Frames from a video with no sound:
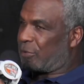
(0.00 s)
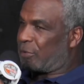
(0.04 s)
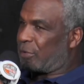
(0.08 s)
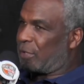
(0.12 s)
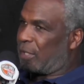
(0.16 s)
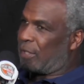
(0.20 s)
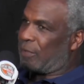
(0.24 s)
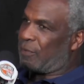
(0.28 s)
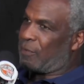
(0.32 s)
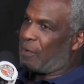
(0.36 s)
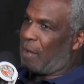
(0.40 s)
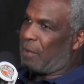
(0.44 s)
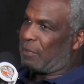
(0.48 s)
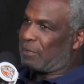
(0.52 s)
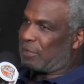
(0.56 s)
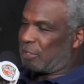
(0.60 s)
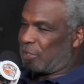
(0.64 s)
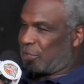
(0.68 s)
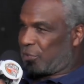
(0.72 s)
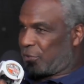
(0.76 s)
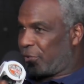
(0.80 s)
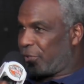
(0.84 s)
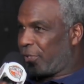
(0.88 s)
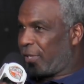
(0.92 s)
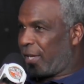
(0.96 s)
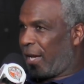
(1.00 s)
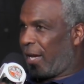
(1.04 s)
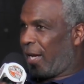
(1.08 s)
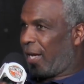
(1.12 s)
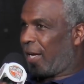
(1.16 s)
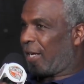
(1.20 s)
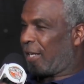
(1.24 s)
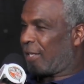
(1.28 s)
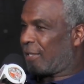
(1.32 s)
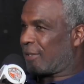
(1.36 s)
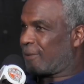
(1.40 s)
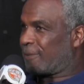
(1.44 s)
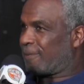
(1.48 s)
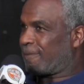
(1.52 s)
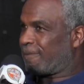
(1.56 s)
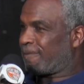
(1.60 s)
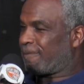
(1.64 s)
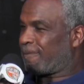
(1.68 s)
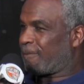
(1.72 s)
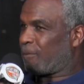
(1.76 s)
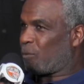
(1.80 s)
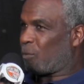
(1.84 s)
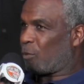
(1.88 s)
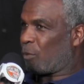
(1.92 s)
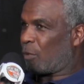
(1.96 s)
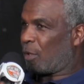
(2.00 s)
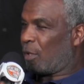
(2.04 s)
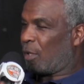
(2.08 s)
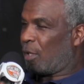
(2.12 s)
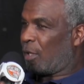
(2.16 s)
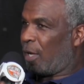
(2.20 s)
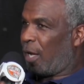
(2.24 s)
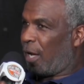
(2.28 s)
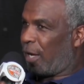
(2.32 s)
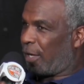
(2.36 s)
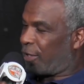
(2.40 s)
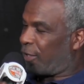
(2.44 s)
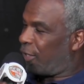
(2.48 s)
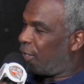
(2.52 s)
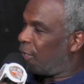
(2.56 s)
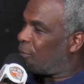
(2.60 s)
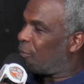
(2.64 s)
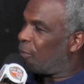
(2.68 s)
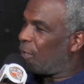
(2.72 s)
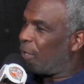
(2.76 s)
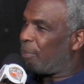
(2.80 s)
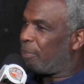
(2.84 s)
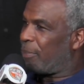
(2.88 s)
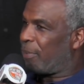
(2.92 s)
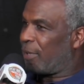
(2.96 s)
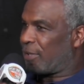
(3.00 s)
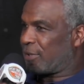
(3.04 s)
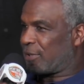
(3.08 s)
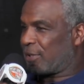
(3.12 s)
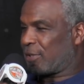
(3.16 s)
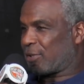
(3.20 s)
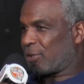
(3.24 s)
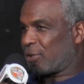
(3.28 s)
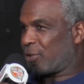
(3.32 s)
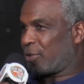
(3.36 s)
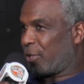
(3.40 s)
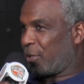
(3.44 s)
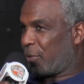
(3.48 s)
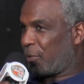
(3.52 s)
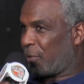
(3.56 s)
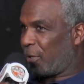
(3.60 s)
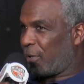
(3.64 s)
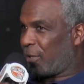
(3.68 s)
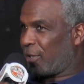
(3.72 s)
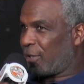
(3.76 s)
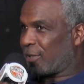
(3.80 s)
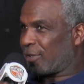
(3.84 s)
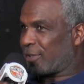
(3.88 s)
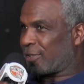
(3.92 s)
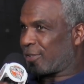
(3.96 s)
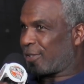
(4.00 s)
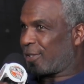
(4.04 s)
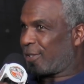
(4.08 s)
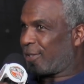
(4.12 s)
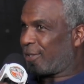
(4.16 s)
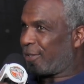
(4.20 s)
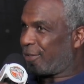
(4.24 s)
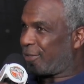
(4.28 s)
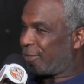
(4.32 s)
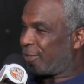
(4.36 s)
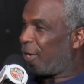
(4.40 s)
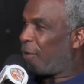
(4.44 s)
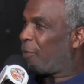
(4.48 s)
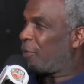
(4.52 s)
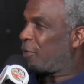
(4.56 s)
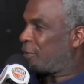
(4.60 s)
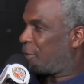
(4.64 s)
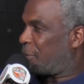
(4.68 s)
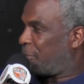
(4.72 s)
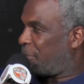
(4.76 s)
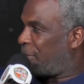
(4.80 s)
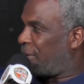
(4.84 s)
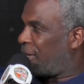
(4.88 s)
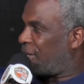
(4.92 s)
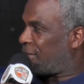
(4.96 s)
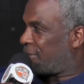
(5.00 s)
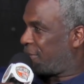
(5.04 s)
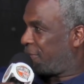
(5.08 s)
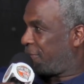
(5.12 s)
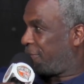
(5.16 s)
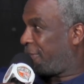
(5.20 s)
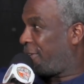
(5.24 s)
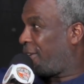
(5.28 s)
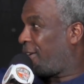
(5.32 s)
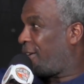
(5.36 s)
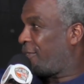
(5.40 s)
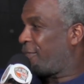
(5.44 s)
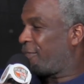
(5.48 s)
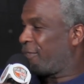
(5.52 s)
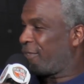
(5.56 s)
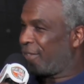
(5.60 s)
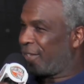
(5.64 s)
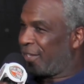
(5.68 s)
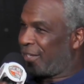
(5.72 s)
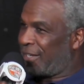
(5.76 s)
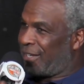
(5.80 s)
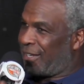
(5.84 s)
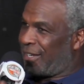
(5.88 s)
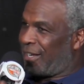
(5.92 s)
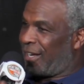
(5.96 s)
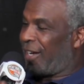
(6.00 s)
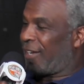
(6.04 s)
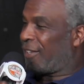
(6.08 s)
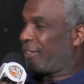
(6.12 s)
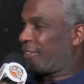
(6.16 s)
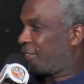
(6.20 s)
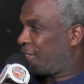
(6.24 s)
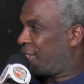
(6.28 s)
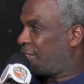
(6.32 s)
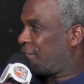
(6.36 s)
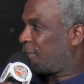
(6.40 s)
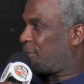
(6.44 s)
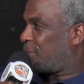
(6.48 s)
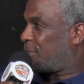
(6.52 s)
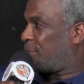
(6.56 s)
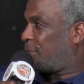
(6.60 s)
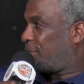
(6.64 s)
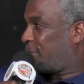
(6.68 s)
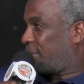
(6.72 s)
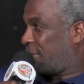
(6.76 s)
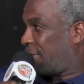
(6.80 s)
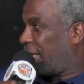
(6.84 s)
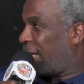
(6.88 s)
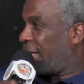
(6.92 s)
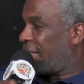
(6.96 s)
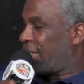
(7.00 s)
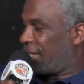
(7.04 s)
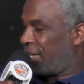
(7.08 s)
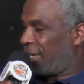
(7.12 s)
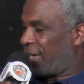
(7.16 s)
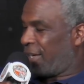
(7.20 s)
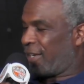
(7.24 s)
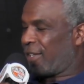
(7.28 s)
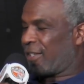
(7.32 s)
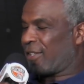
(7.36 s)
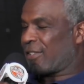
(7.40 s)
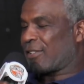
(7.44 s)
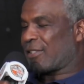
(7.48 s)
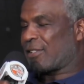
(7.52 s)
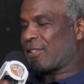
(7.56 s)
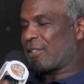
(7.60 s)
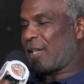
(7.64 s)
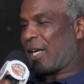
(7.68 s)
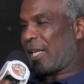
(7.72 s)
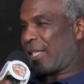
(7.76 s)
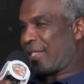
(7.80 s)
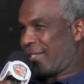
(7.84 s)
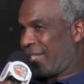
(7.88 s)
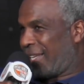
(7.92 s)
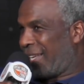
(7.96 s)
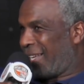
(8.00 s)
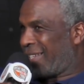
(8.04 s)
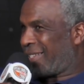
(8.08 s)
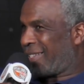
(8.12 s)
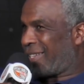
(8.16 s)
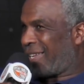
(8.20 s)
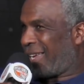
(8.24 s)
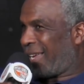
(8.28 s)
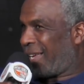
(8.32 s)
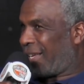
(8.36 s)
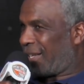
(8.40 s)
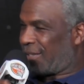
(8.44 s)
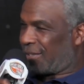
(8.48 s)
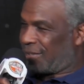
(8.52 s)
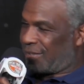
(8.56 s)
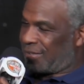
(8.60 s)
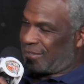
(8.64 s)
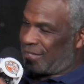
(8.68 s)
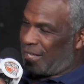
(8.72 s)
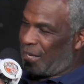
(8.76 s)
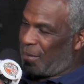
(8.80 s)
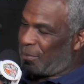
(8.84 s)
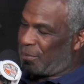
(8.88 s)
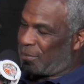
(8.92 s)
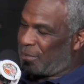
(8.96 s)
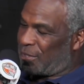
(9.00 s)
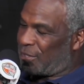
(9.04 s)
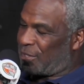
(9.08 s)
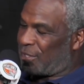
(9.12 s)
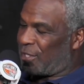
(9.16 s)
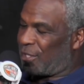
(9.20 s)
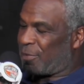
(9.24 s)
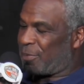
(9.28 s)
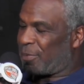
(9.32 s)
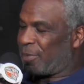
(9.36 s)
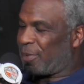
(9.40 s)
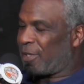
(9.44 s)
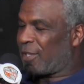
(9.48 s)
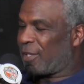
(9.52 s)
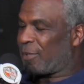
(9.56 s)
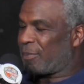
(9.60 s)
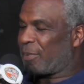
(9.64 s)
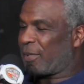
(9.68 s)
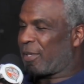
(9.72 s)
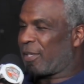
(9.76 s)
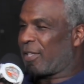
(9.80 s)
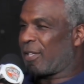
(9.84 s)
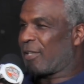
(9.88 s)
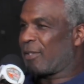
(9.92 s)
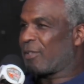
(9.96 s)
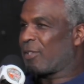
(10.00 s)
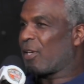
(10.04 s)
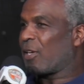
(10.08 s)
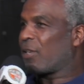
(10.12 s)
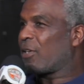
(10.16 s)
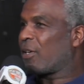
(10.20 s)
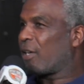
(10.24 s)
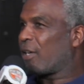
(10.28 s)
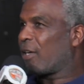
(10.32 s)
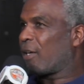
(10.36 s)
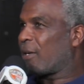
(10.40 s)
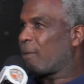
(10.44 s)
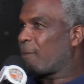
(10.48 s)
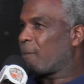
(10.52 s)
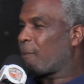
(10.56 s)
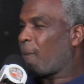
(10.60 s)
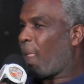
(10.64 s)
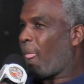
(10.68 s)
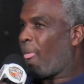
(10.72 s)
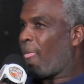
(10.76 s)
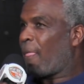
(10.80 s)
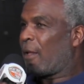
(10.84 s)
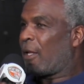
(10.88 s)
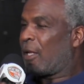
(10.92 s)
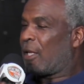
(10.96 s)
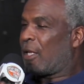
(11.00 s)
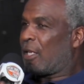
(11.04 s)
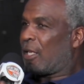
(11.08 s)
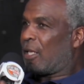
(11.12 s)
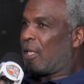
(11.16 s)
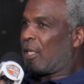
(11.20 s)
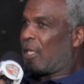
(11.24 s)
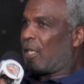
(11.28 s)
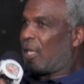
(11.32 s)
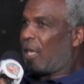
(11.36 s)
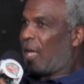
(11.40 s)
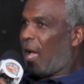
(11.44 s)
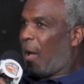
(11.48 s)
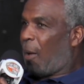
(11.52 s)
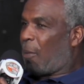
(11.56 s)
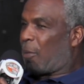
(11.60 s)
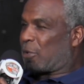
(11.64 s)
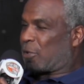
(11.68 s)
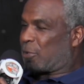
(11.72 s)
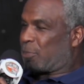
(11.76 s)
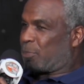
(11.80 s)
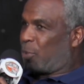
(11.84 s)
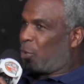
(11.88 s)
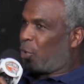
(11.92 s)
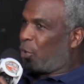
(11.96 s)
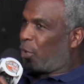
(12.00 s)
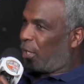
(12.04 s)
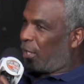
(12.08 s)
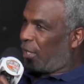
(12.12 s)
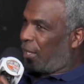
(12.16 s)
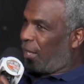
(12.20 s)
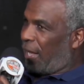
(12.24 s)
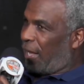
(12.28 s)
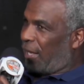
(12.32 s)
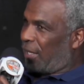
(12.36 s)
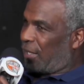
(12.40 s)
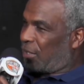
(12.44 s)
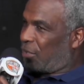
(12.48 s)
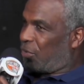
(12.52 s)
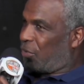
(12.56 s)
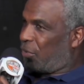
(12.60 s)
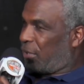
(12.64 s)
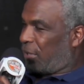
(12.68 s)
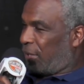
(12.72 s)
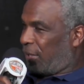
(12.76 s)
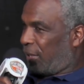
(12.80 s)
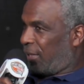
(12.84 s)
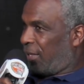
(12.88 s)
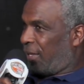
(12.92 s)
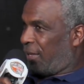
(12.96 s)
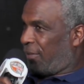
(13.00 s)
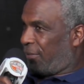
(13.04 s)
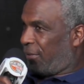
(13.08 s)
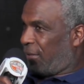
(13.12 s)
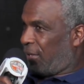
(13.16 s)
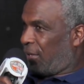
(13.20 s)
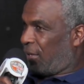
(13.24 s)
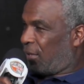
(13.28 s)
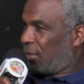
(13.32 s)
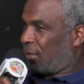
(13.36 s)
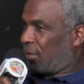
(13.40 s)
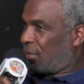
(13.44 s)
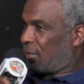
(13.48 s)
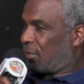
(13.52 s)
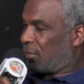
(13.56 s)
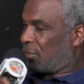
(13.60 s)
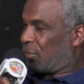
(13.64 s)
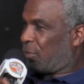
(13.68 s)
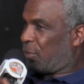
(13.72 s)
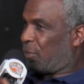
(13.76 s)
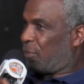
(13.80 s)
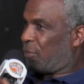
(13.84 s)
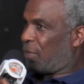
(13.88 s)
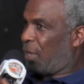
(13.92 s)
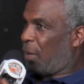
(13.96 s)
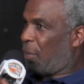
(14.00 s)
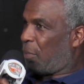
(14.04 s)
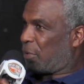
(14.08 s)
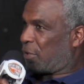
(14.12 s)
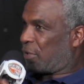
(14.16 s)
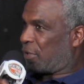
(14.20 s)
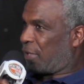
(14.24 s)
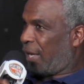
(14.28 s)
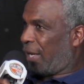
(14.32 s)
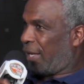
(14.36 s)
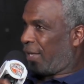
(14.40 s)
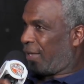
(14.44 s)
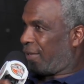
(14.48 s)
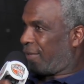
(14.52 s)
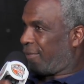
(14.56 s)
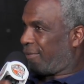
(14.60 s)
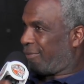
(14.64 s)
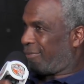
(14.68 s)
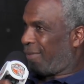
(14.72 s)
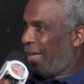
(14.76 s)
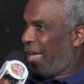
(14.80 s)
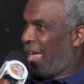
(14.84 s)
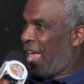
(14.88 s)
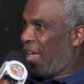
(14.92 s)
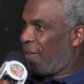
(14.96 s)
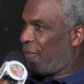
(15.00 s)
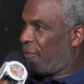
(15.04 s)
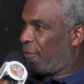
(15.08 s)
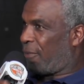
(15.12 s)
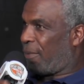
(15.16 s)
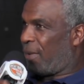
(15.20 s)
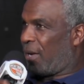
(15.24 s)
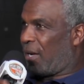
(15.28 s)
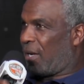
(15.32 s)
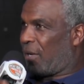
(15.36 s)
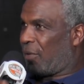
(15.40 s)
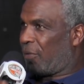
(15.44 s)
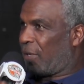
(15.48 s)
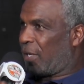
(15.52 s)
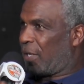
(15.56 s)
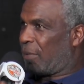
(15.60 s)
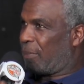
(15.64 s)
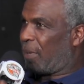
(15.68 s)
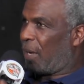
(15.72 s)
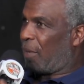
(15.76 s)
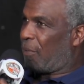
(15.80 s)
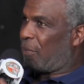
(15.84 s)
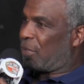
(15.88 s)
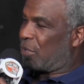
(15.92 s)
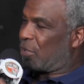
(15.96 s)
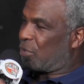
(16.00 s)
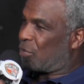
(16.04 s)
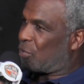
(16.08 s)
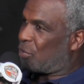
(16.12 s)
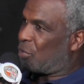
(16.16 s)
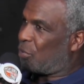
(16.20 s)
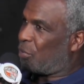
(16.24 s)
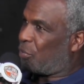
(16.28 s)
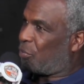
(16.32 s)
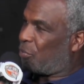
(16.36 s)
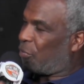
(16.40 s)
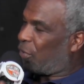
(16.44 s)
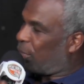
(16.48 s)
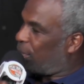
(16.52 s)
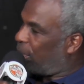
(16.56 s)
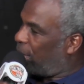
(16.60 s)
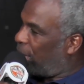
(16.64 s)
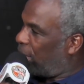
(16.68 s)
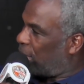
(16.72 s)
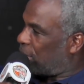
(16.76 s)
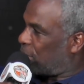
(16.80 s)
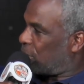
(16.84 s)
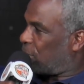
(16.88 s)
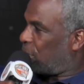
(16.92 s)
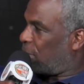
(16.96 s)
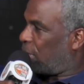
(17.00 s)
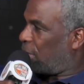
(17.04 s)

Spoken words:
I was in junior high, I caught one bus to school walk. So there's always a bus involved. I was just getting there, so I did that. That was a tough part. But I was borderline to going to Glenville. That was like half a mile away, but I went to school 3 miles away.